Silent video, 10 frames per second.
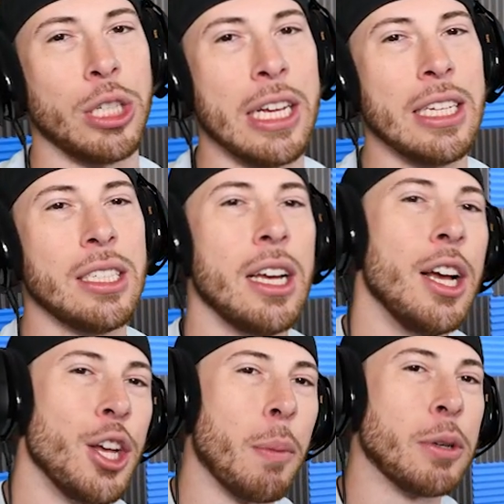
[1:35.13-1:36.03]
cheese.
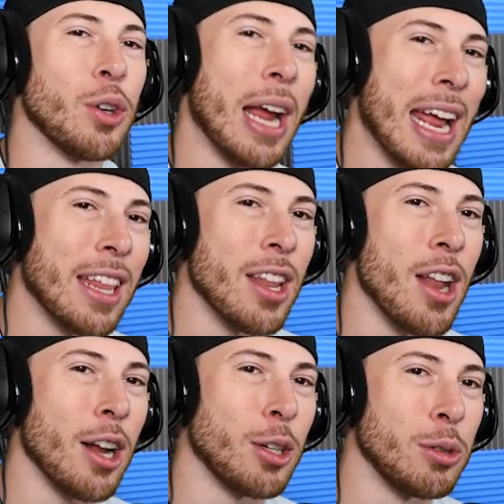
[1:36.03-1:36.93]
Put your hand in
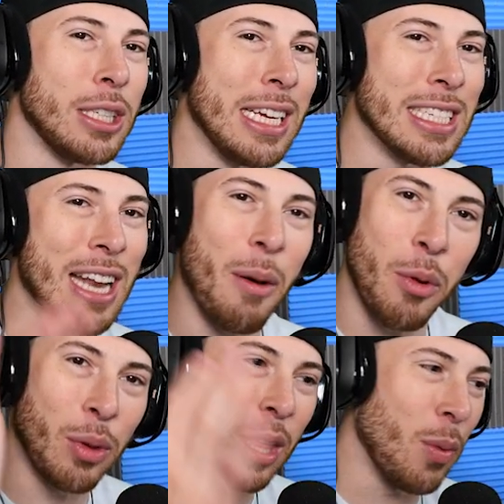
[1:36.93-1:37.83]
the nacho cheese and that would
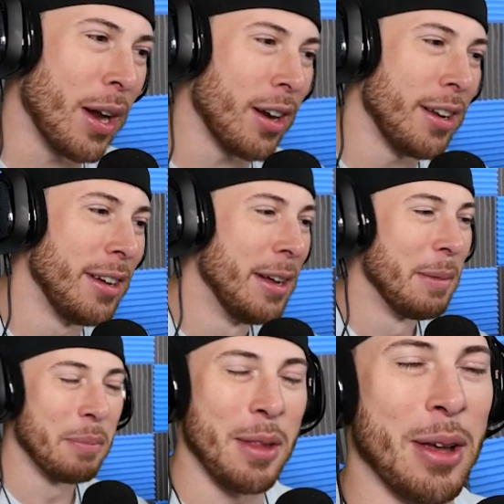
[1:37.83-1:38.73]
be really weird.
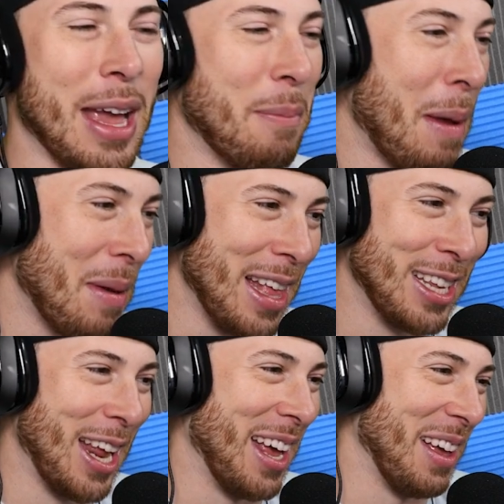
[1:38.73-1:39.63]
Okay, maybe
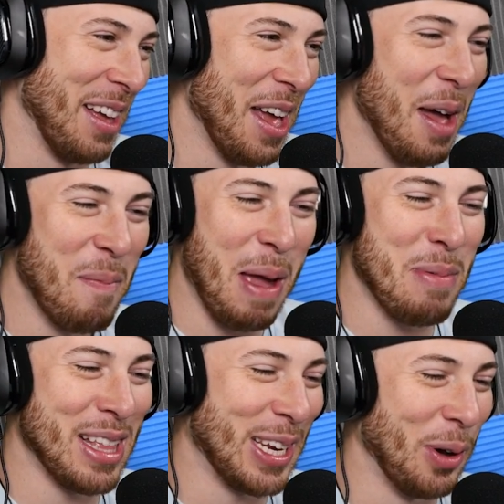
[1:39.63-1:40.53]

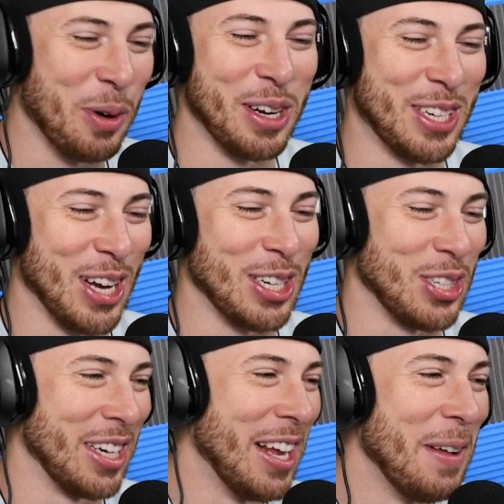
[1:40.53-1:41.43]
this whole
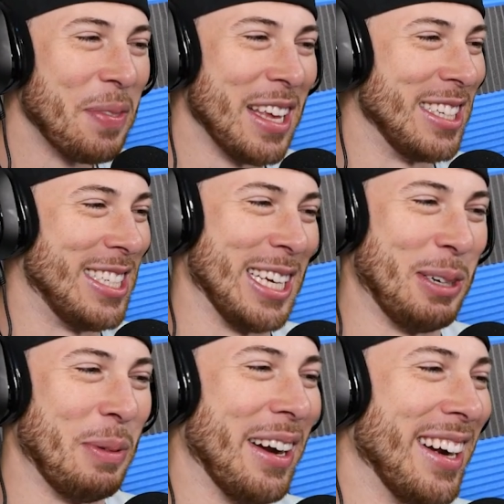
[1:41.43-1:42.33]
discussion is
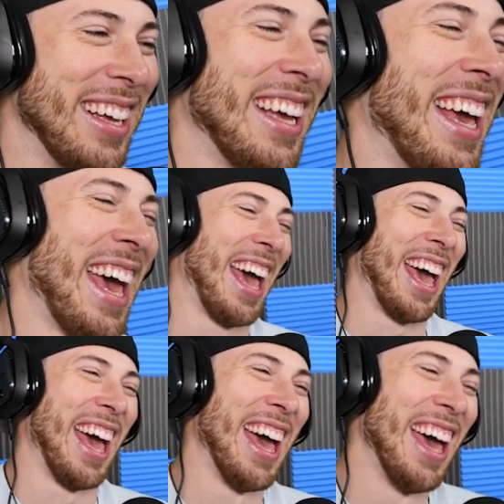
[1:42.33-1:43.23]
just weird.
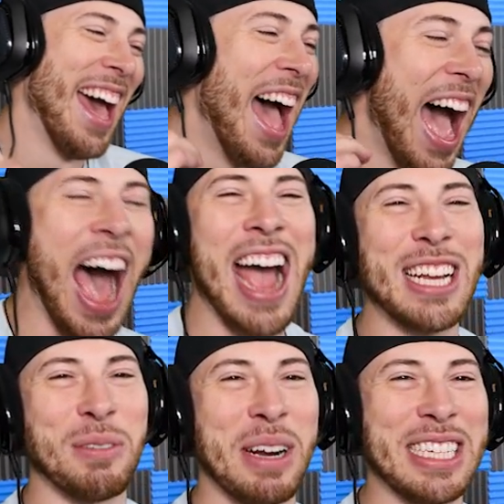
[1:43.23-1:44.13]
I
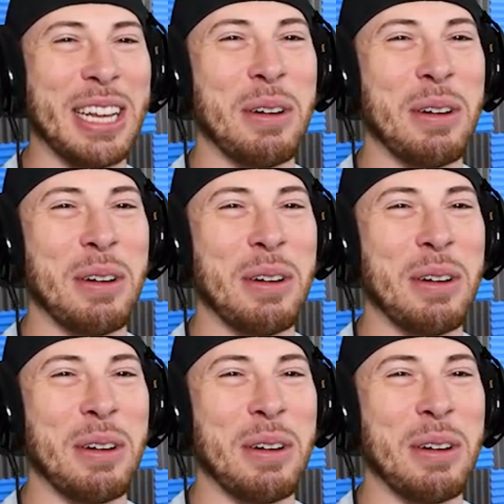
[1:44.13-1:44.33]
just want to see